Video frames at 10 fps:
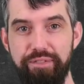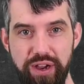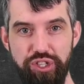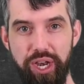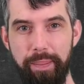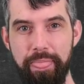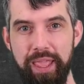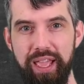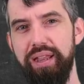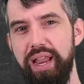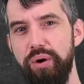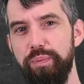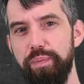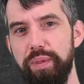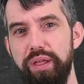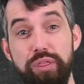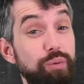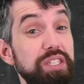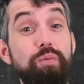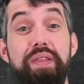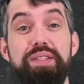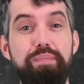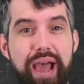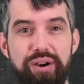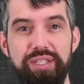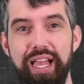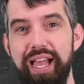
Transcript: function? Now, the reason why this matters